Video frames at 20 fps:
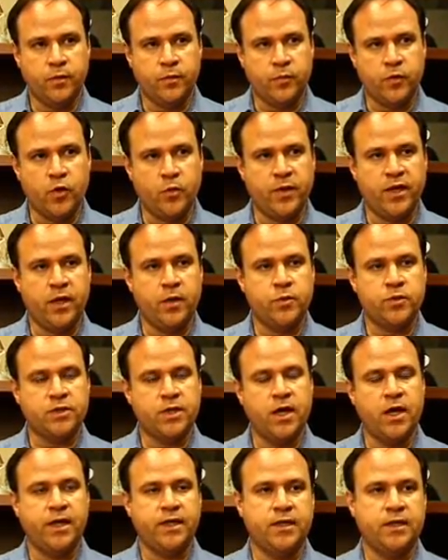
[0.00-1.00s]
they'll be able
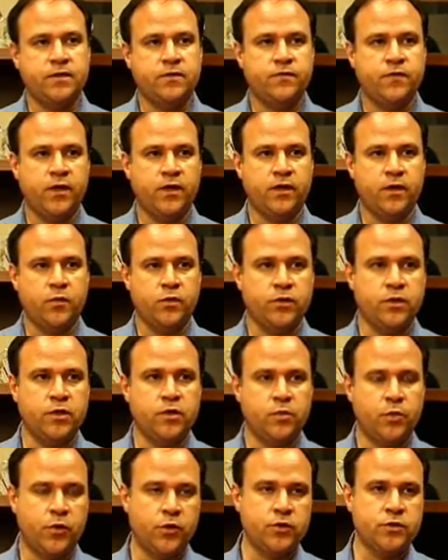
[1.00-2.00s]
to identify that within
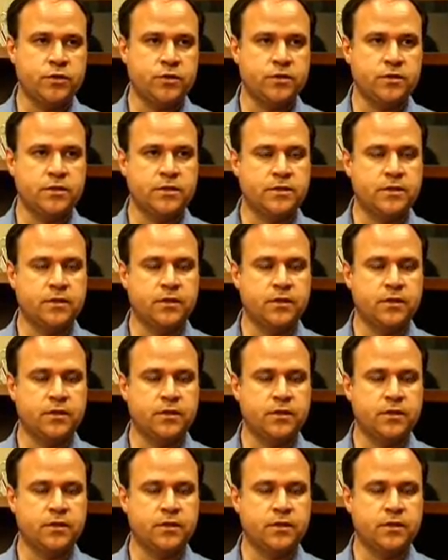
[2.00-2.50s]
the processes,